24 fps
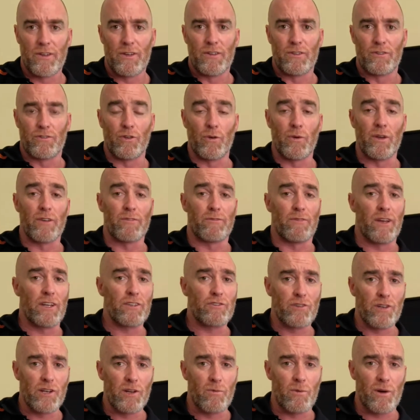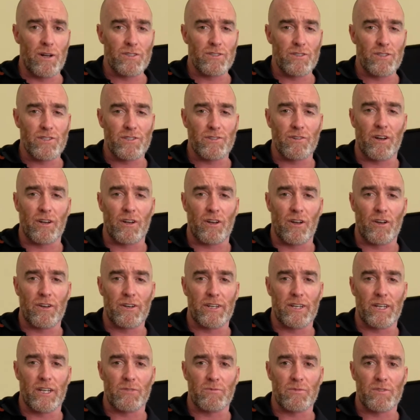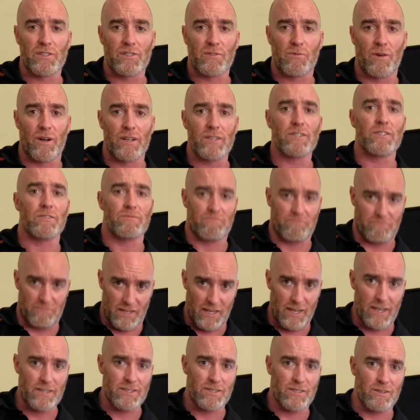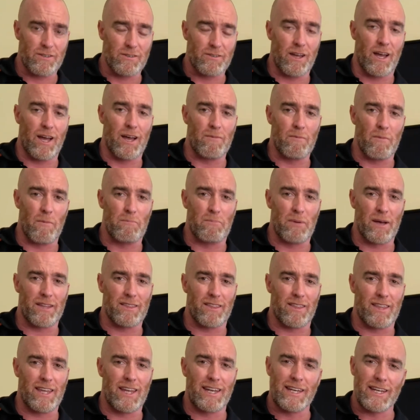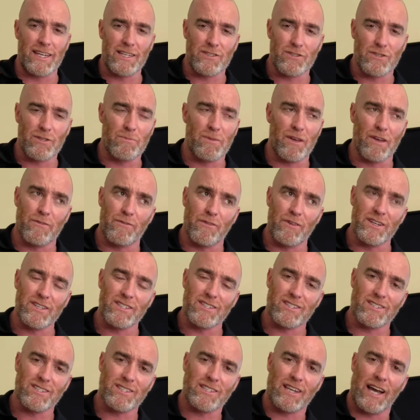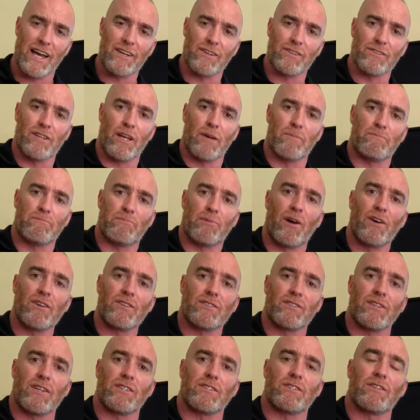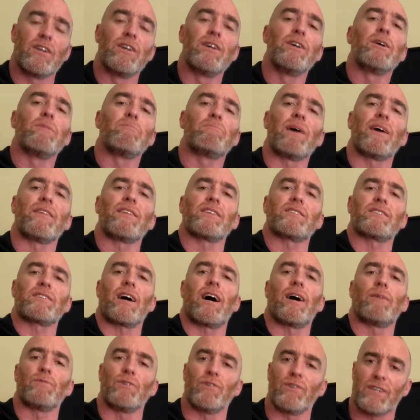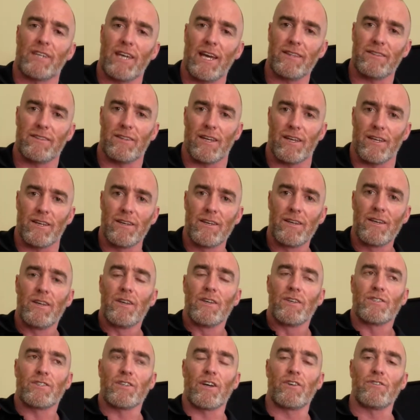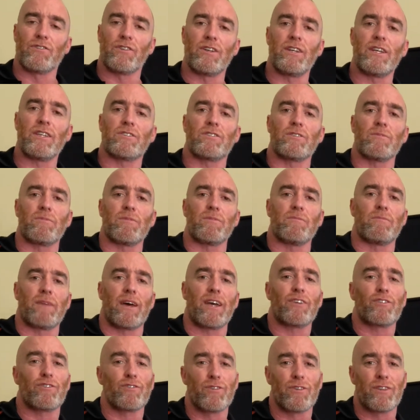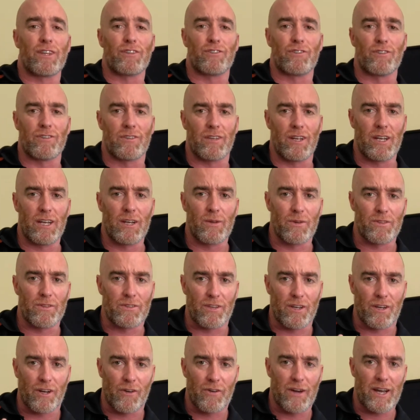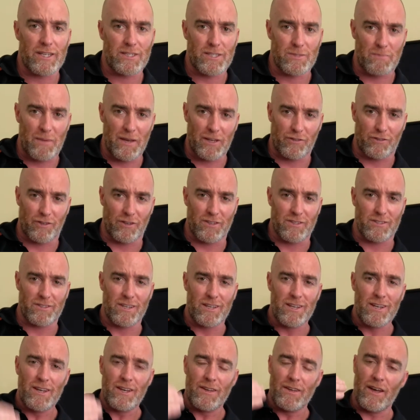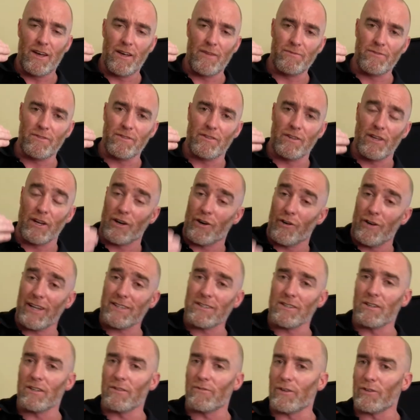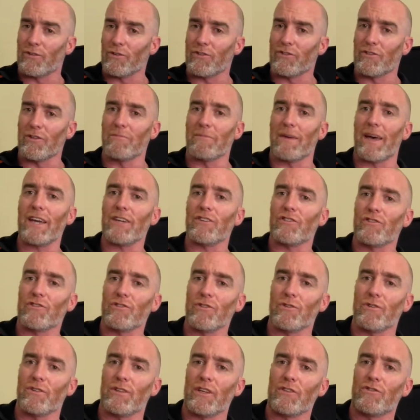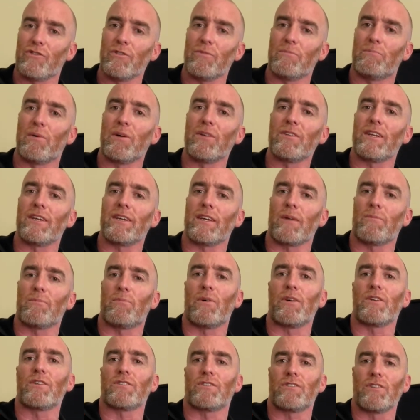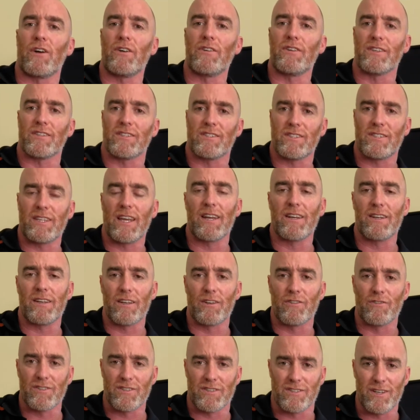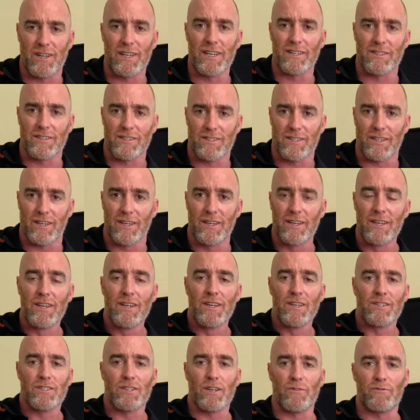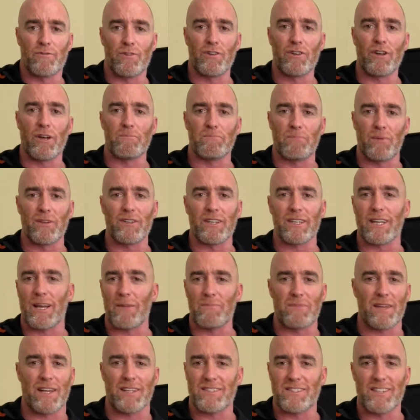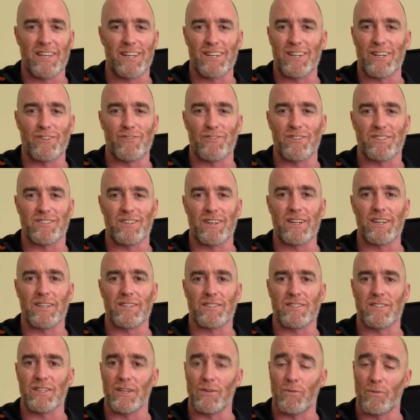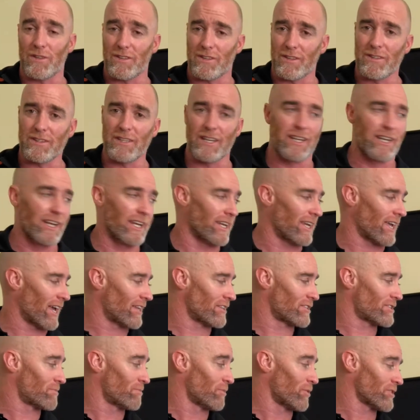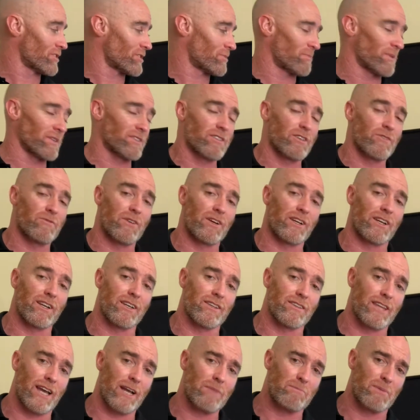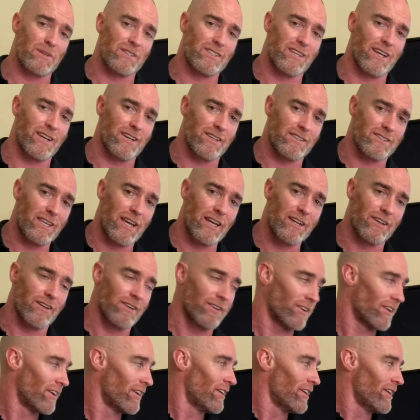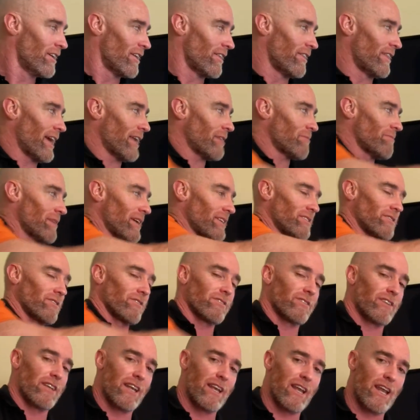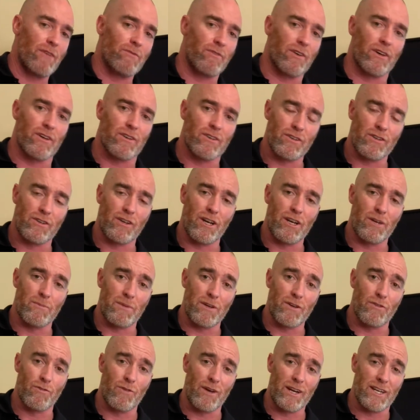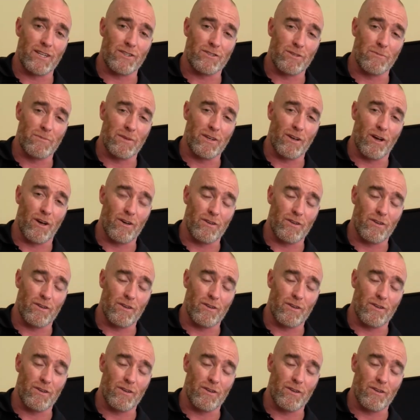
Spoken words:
Do we eventually want to start loading it with squats? Yes. But there needs to be a very scaled up process by the time you get there. So you need to make sure that you're dealing with the correct specialist, the correct individual, to make sure that you're building up what is known as tendon resiliency. So if you're not building up that tendon resiliency within the knee, and more specifically that patella tendon, that muscle's never going to be ready to be